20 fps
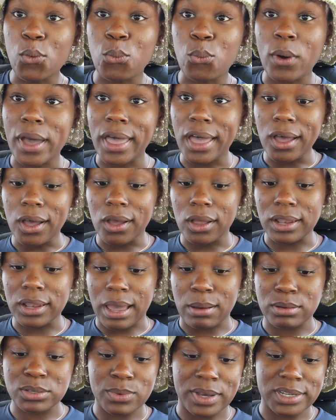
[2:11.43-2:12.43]
well
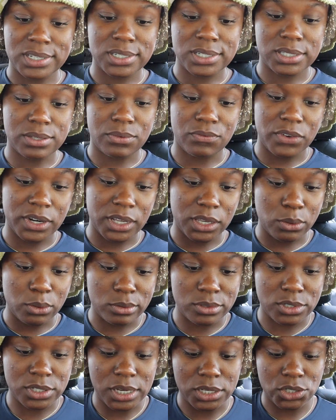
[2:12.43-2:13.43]
I was watching some
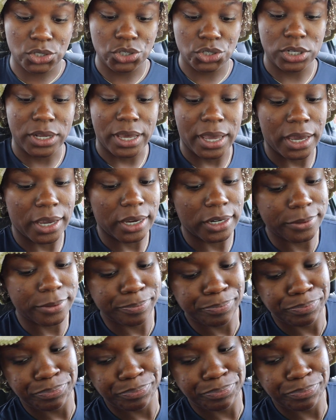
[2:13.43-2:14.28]
videos yesterday